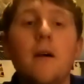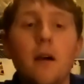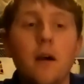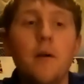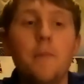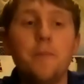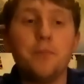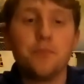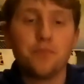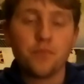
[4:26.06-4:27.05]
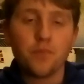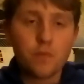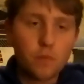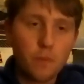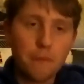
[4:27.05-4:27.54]

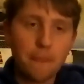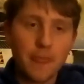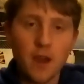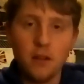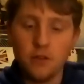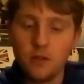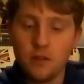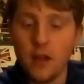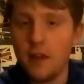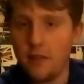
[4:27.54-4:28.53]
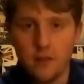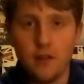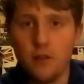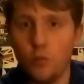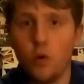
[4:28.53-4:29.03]
And
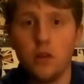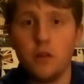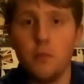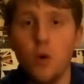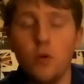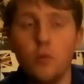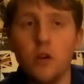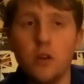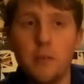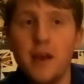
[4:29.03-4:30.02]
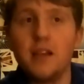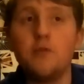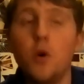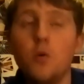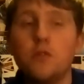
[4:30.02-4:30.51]
that one of the best
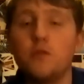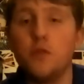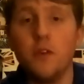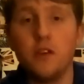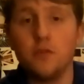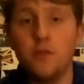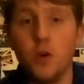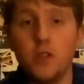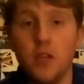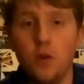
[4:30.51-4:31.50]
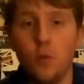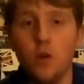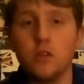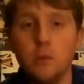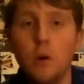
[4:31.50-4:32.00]
phones of 2013
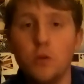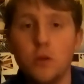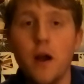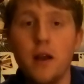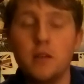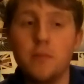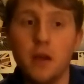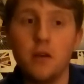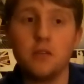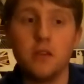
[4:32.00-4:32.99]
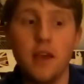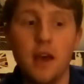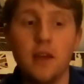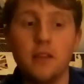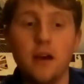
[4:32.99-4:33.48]
was the Moto X, because it
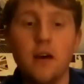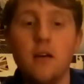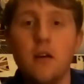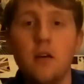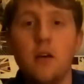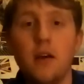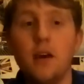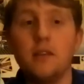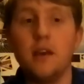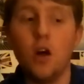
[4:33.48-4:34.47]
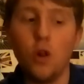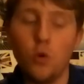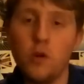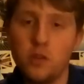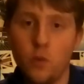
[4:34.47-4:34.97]
had that
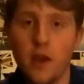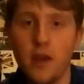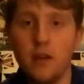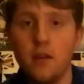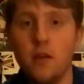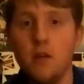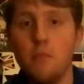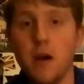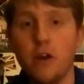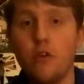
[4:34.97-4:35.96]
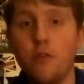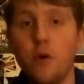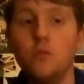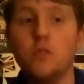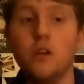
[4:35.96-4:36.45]
always awake
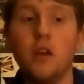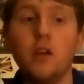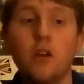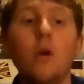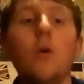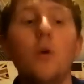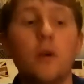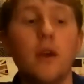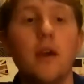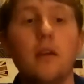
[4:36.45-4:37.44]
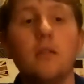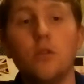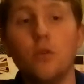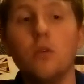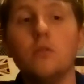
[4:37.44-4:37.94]
microphone, so you could go, okay
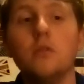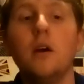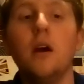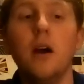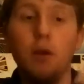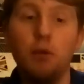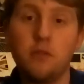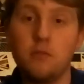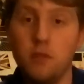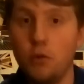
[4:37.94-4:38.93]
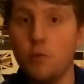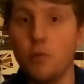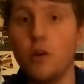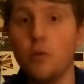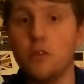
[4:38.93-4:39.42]
Google, and it would
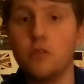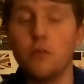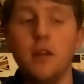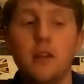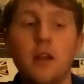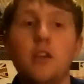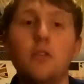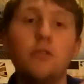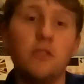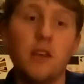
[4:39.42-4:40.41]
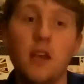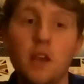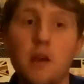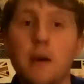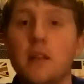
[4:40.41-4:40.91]
bring up the screen, and then you'd say
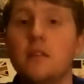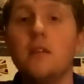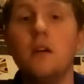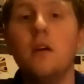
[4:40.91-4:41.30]
your command.